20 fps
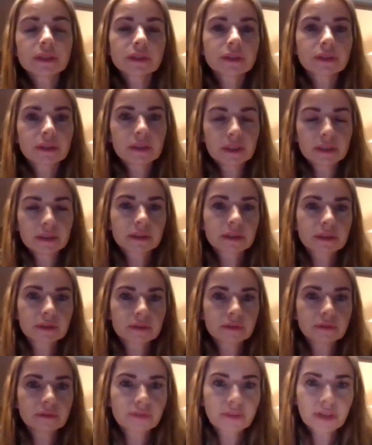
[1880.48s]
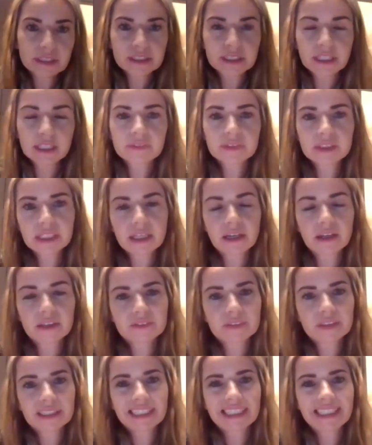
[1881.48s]
that's fresh out of the
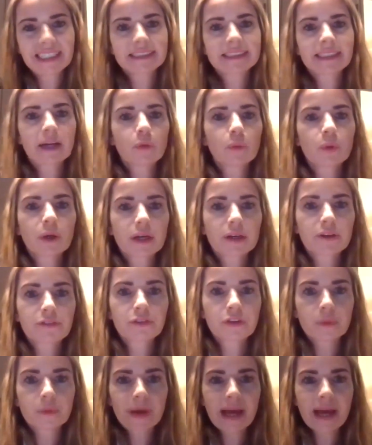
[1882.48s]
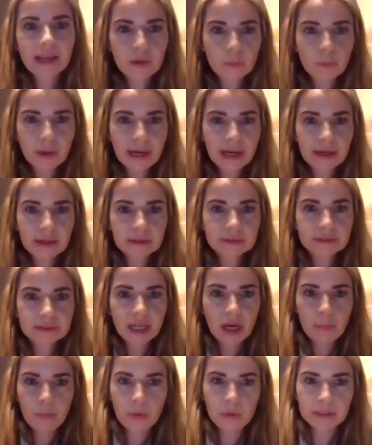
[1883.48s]
oven is our work from anywhere
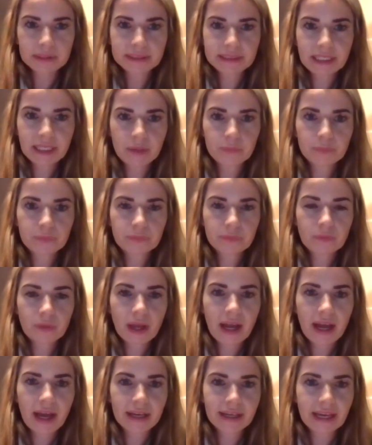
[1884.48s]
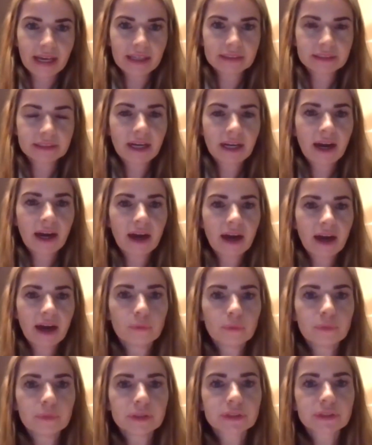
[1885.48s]
policy. Again,
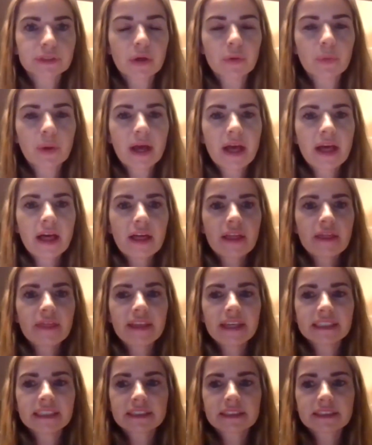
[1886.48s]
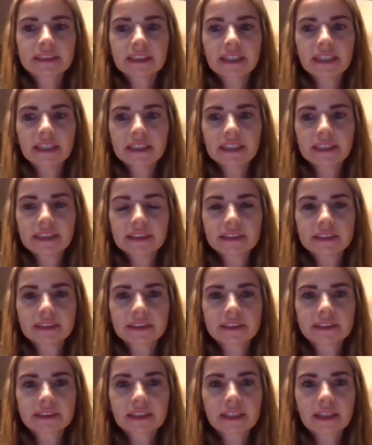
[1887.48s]
this
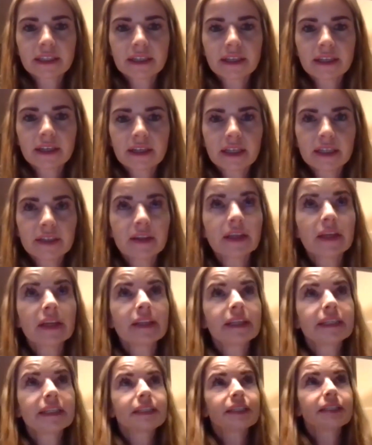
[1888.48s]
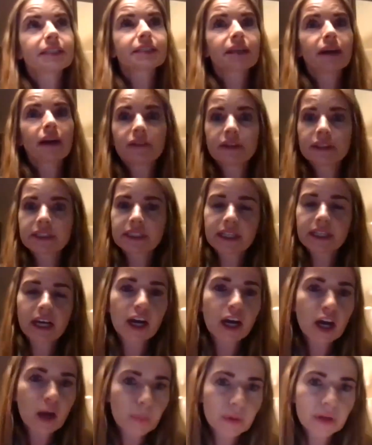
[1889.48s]
is this covers a
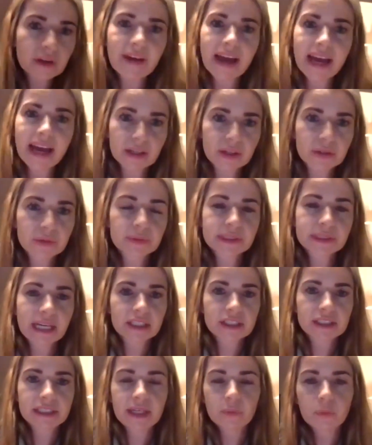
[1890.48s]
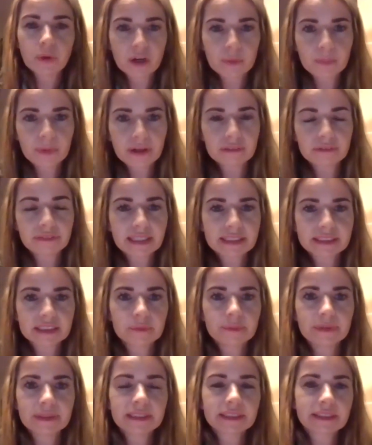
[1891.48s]
couple of angles, actually. One about
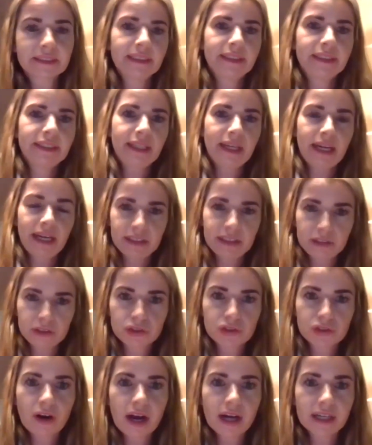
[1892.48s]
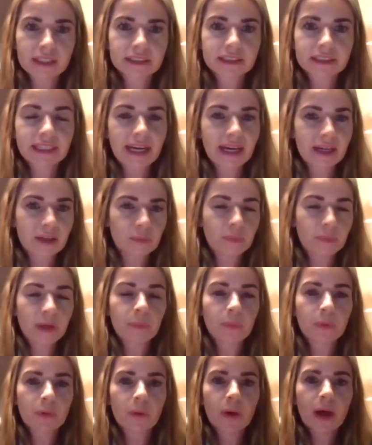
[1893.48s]
flexibility and trust, and
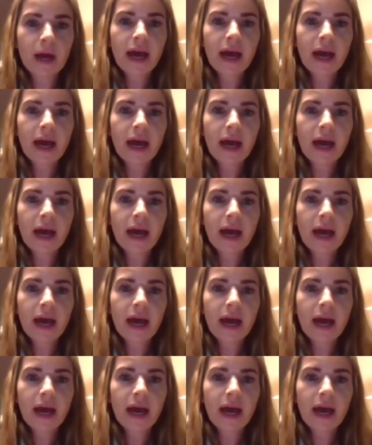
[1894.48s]
people